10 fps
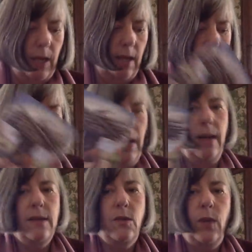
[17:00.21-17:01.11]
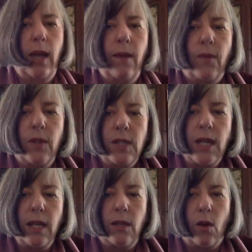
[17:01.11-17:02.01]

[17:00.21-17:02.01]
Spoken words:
In the past, we have the Ten